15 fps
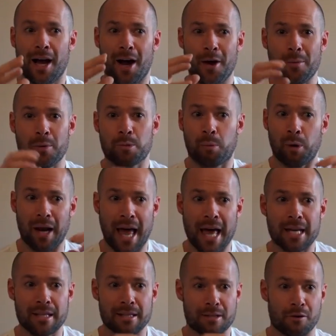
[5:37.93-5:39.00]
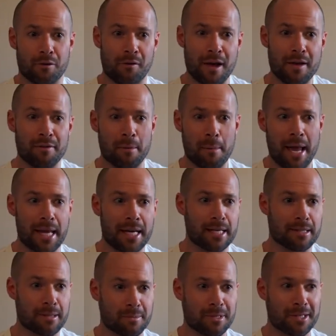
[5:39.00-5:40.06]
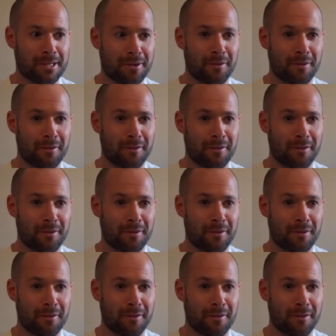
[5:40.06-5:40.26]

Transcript: I was planning survival mechanisms and